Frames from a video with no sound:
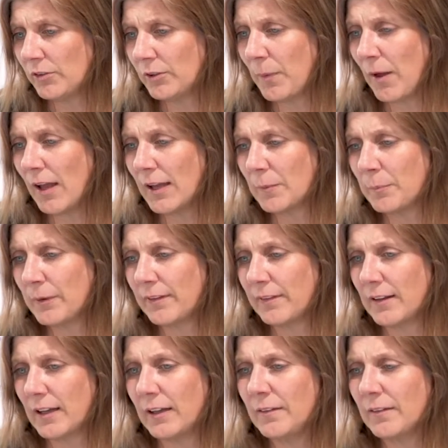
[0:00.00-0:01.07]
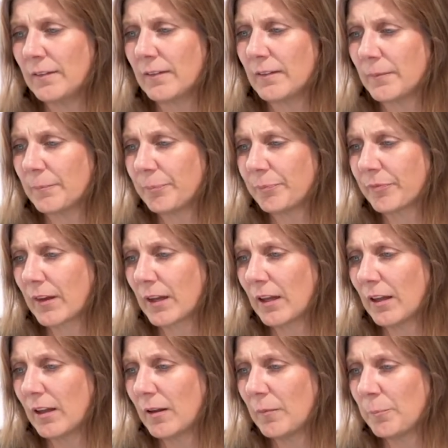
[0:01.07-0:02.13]
to buy a business,
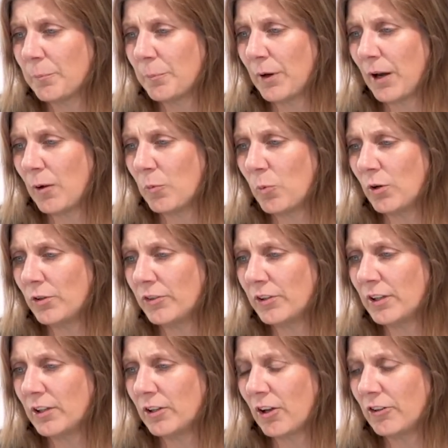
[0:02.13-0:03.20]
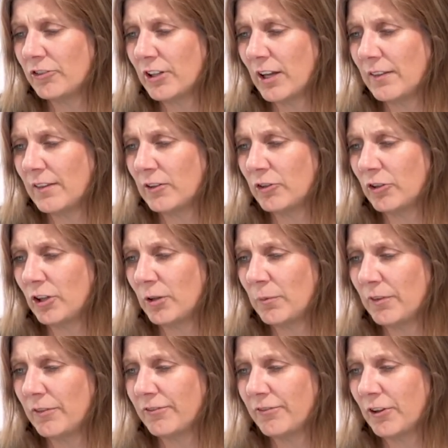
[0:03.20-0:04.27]
but I want to negotiate the
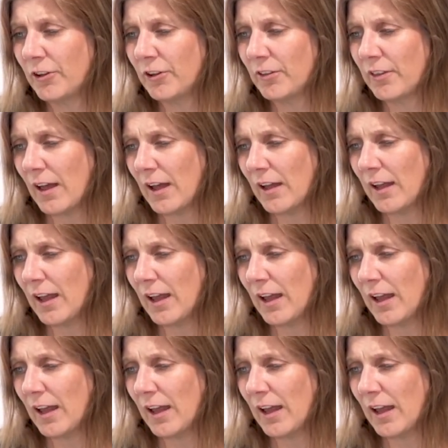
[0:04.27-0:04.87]
terms further.